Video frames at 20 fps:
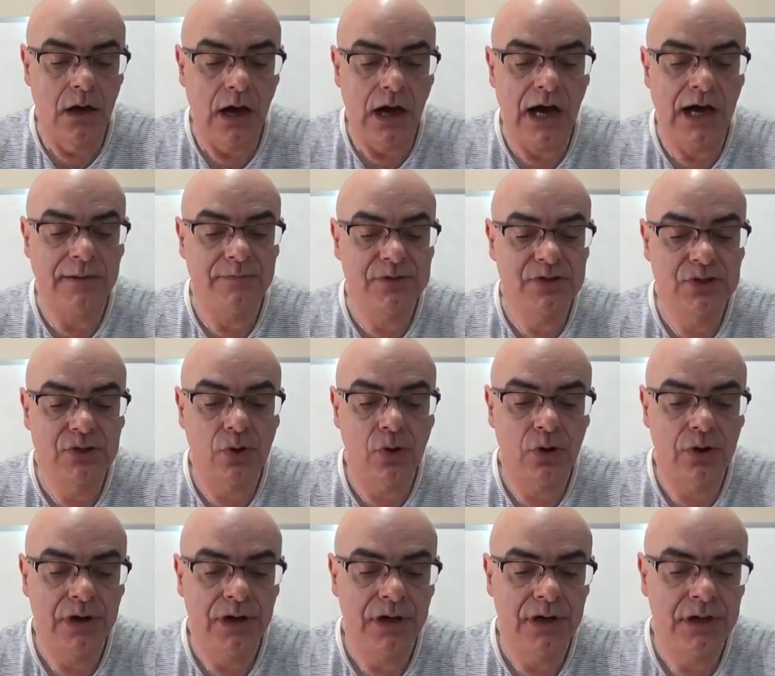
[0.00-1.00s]
I'm
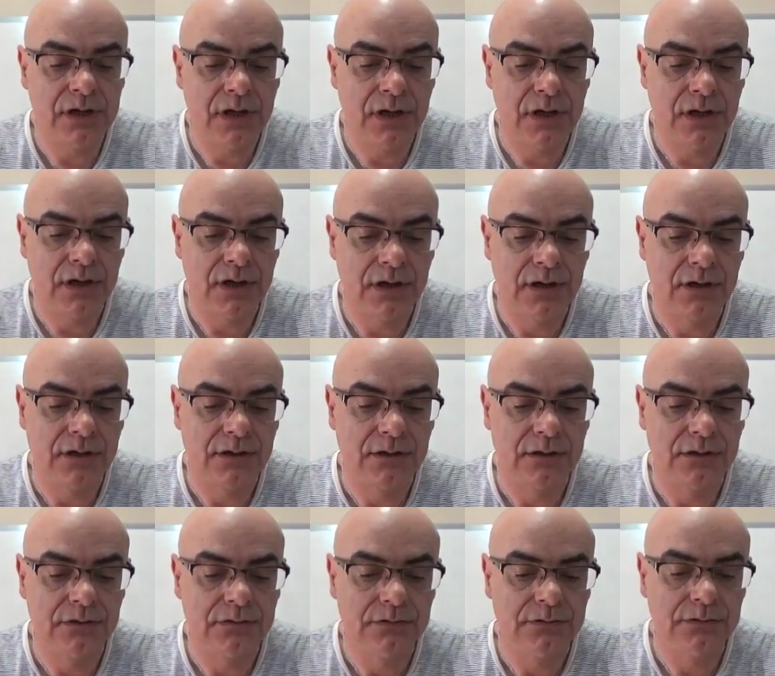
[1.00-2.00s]
sorry,
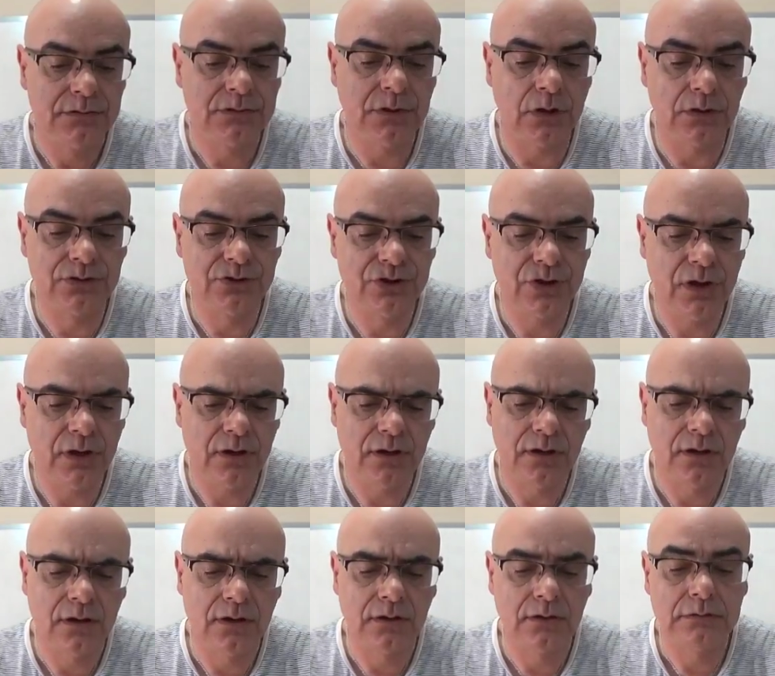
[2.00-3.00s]
Sonja.
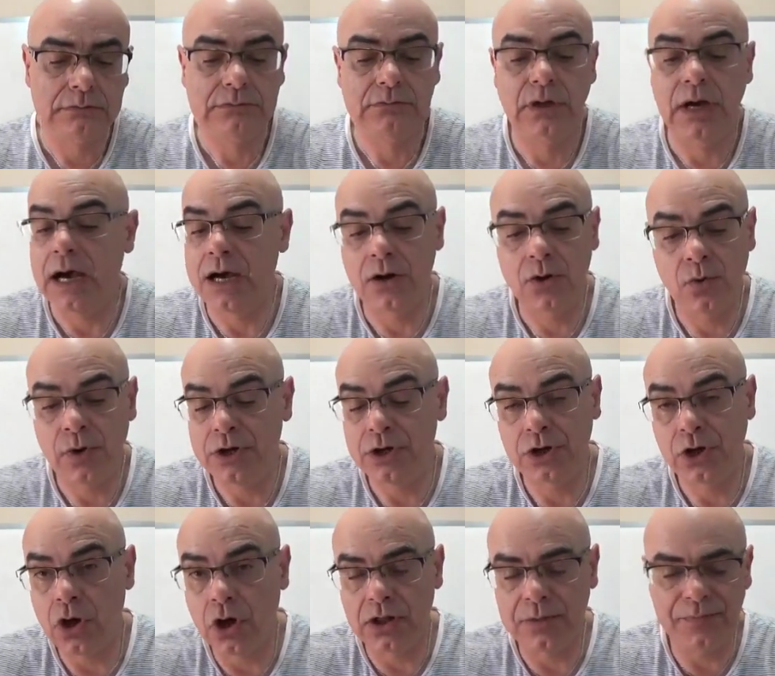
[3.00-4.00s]
I don't know why you're
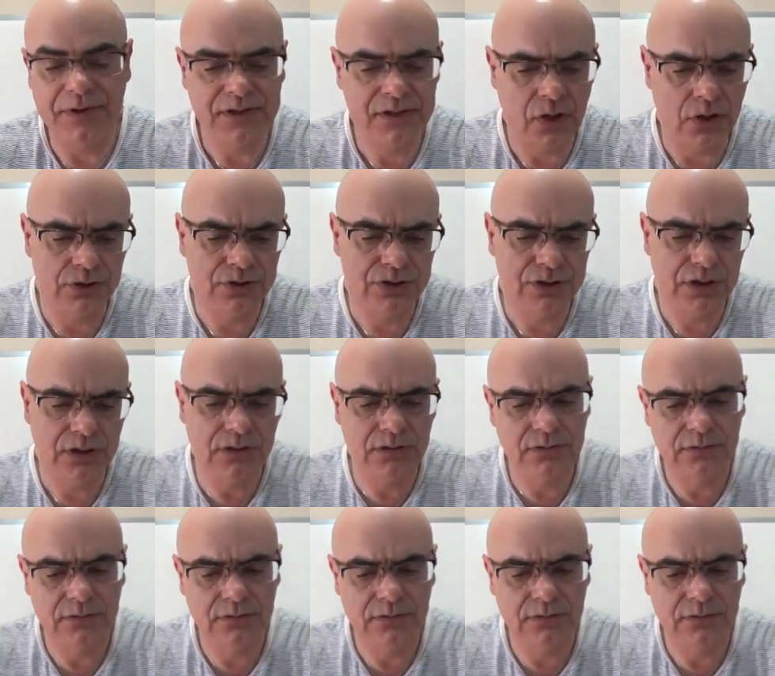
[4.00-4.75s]
calling me Sonja,